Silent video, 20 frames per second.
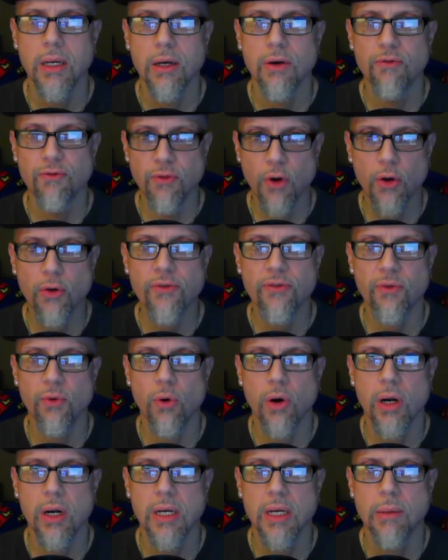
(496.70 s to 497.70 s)
vote
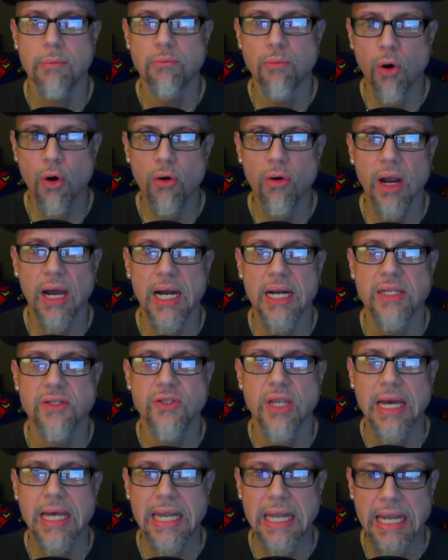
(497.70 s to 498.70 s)
for
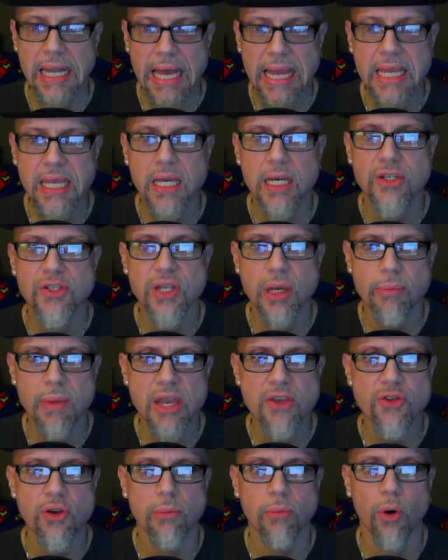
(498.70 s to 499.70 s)
morons like
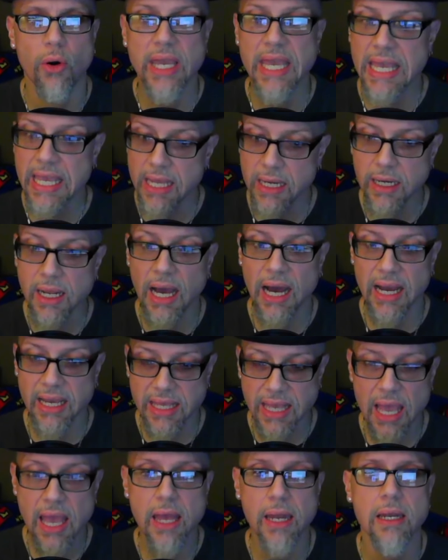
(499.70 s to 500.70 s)
Dementia Boy in
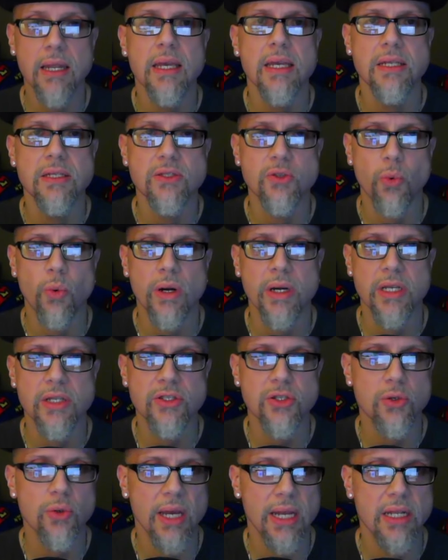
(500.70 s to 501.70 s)
again in
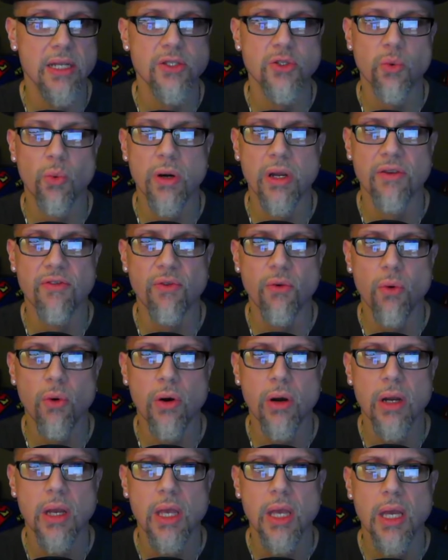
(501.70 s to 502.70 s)
22 and in
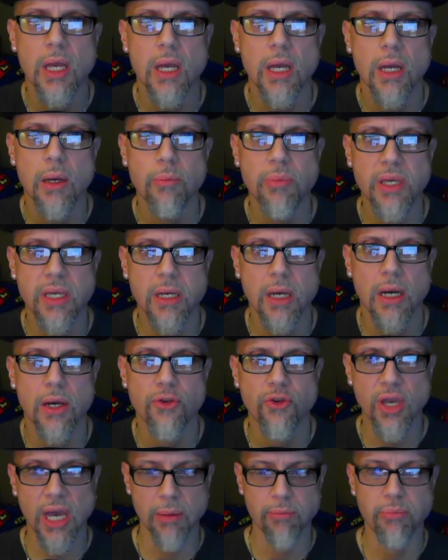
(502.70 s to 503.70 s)
24 because
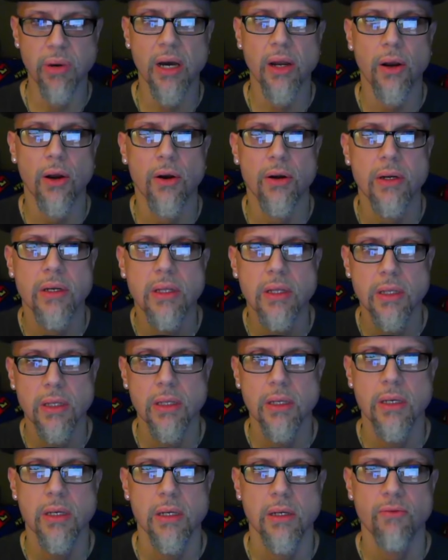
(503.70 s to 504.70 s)
you got butthurt
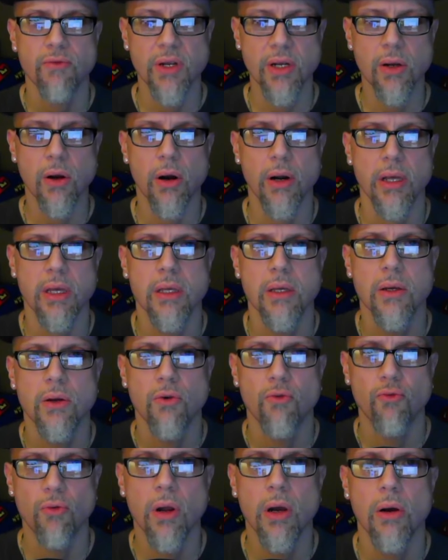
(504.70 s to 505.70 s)
regarding
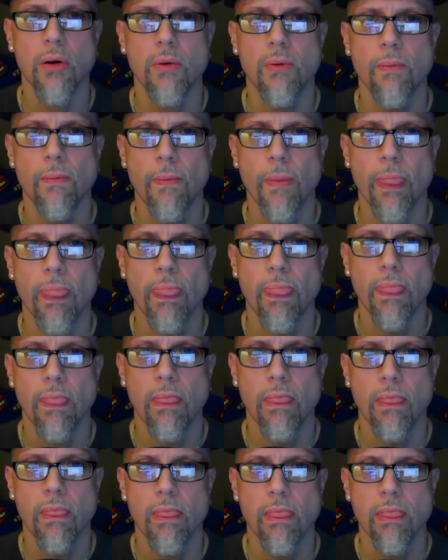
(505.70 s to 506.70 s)
Roe
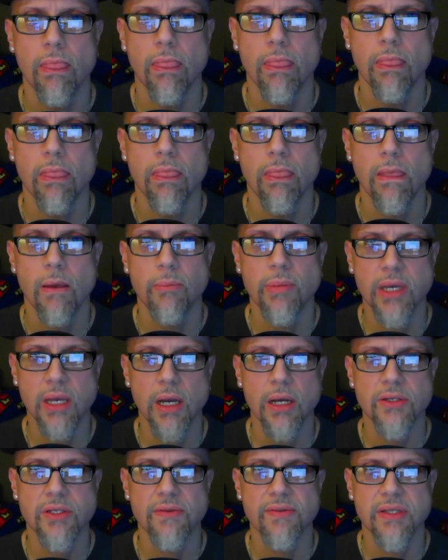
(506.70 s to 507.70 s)

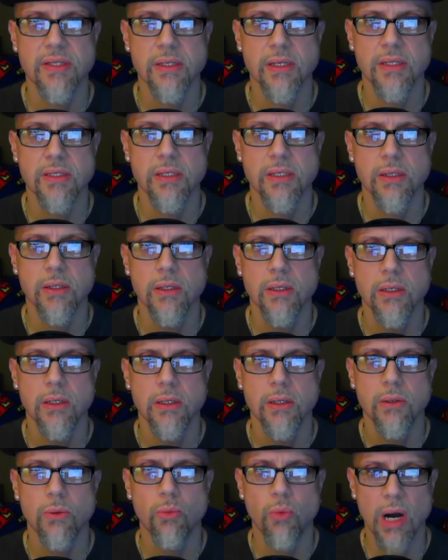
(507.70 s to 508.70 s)
because it's a
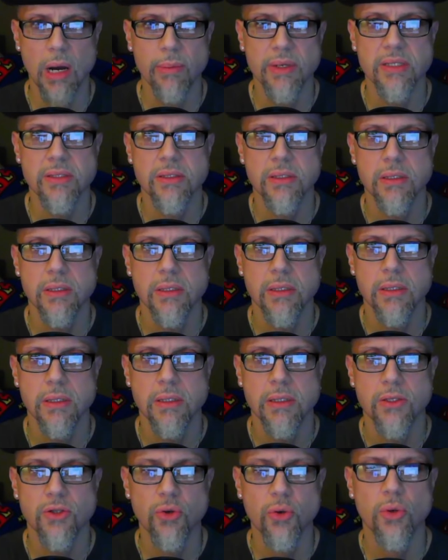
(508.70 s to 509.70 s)
woman's
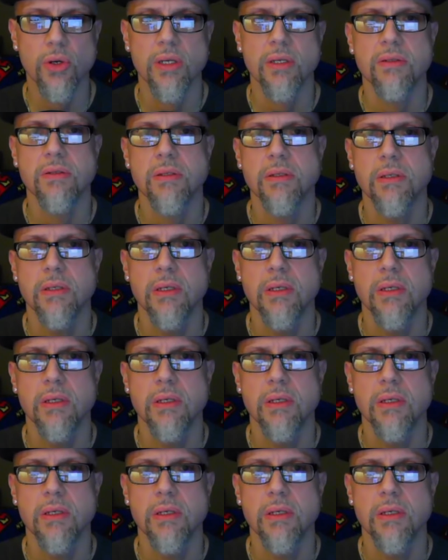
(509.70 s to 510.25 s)
choice.